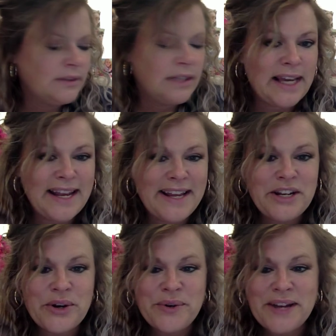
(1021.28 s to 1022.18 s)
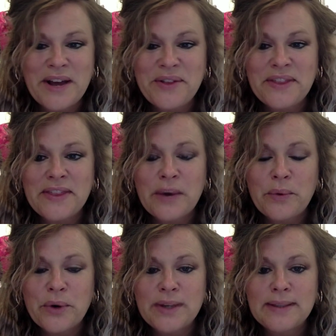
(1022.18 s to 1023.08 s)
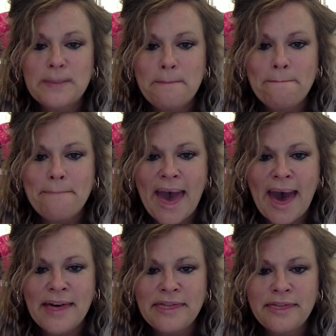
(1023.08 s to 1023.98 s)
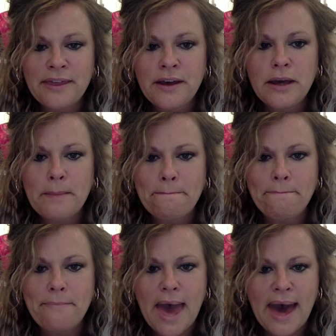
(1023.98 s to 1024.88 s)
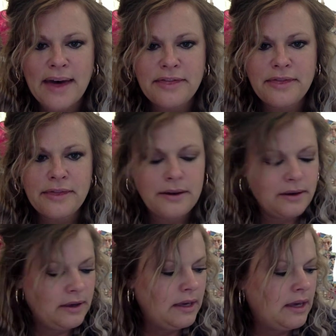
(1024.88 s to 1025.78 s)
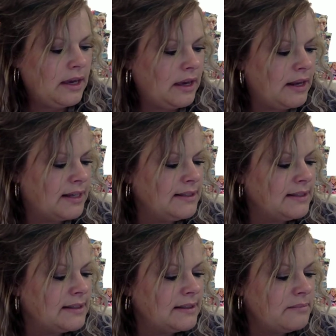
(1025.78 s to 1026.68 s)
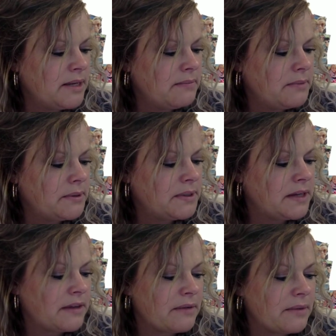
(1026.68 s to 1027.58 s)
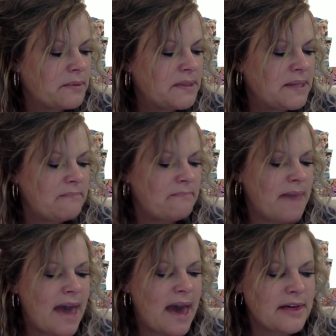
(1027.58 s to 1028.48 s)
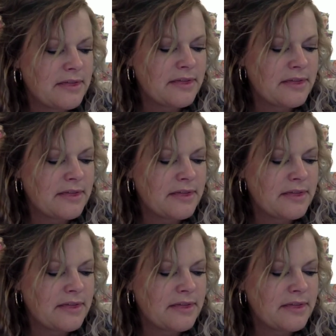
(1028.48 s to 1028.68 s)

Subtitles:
And I know now that that word is math. Math. And I see some numbers here that represent math.